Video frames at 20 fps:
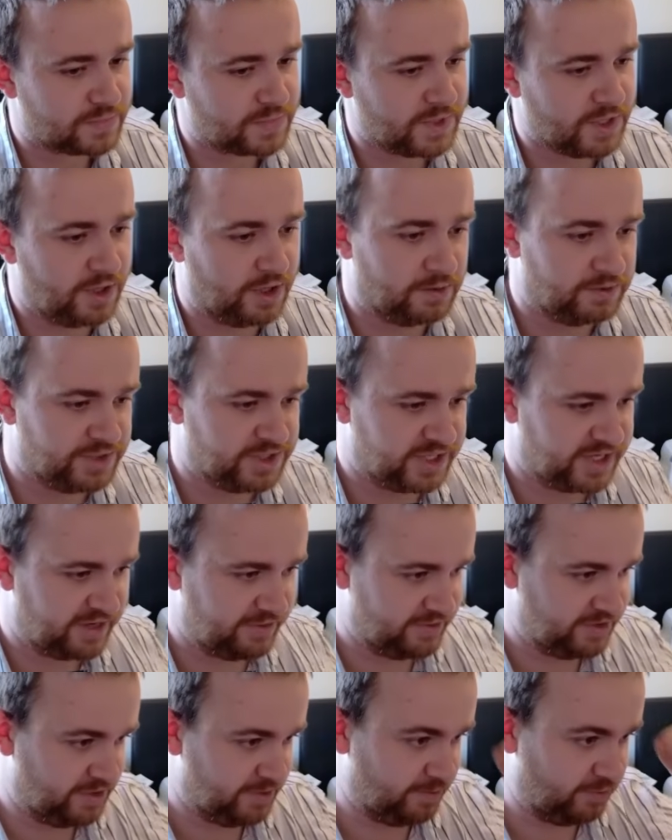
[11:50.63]
I'm going to get
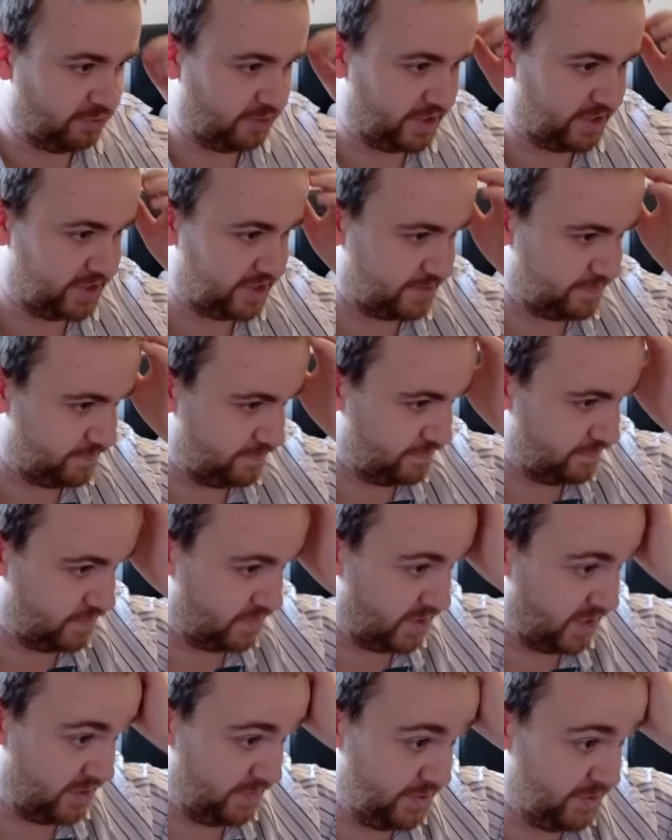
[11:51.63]
rid of the brick.
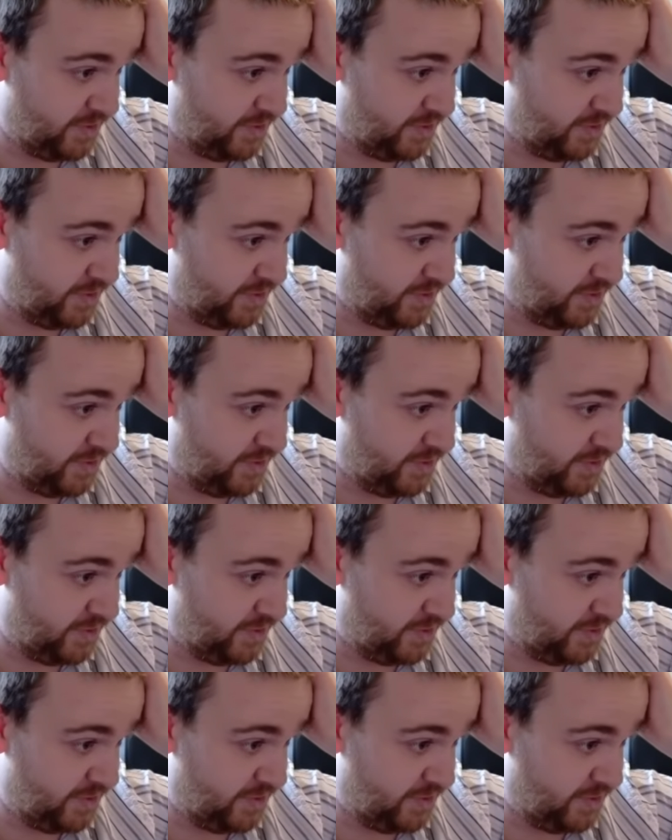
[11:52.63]
Okay, we do